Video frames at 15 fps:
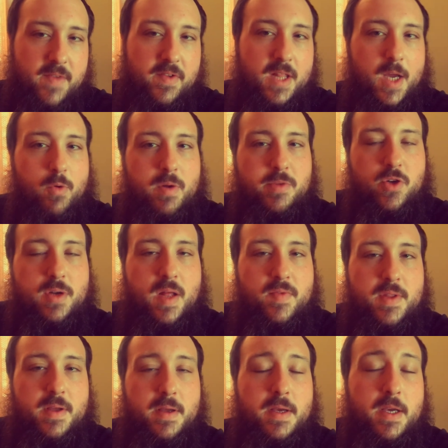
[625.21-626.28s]
If you like what I'm doing on
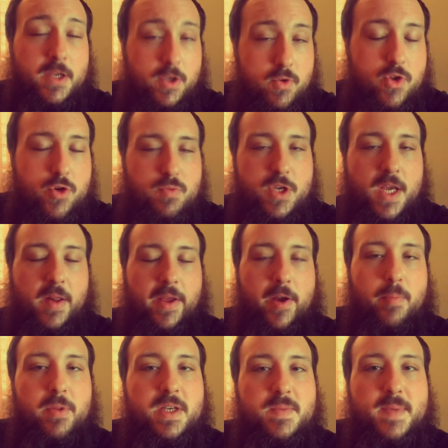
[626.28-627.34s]
the YouTube channel here,
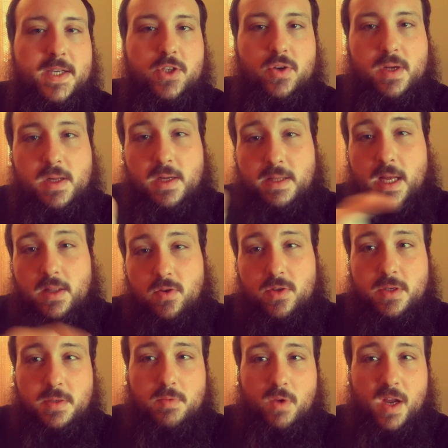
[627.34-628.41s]
please make sure to click that little
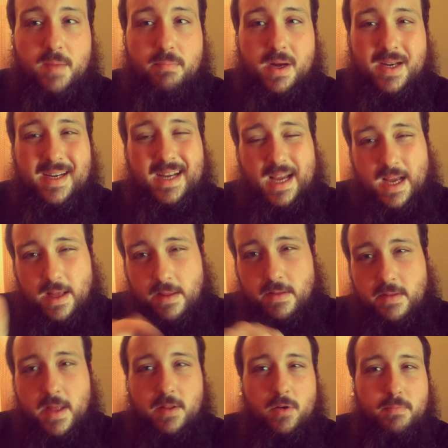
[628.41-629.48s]
subscribe button and
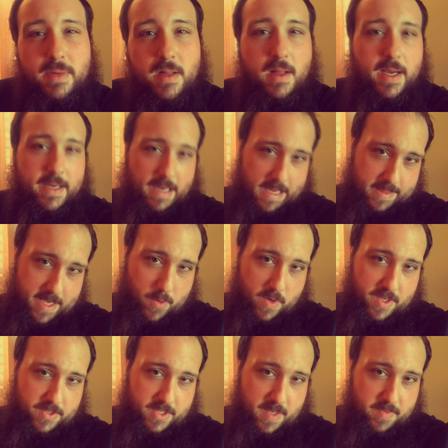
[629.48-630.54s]
then that little bell icon. That way
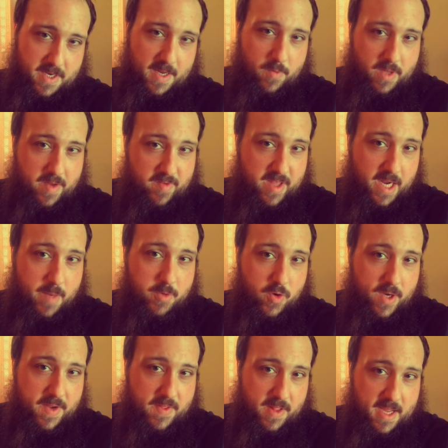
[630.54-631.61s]
you stay up to date with everything I'm
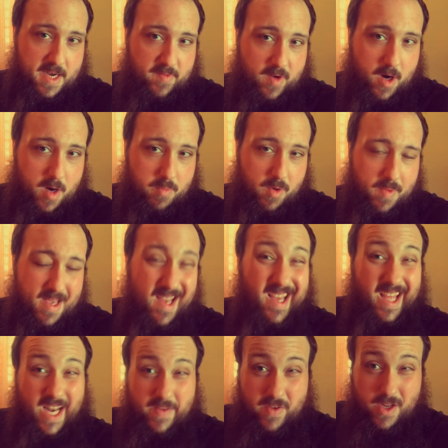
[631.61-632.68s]
doing in the land of Carmel.
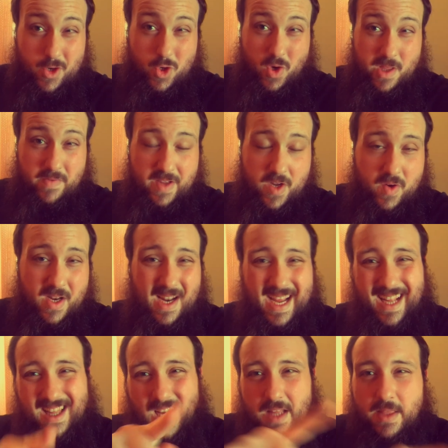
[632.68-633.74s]
And if you enjoyed the video today,
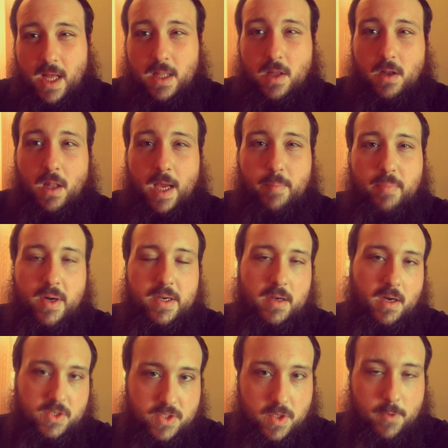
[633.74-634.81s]
click that little like
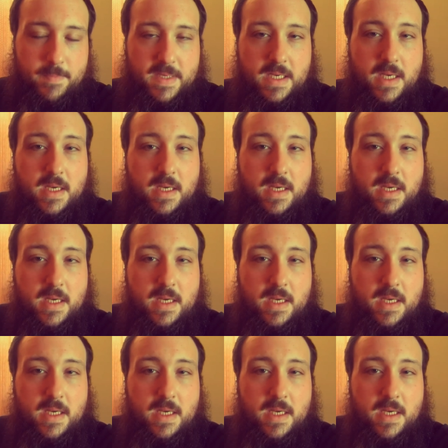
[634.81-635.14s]
button also.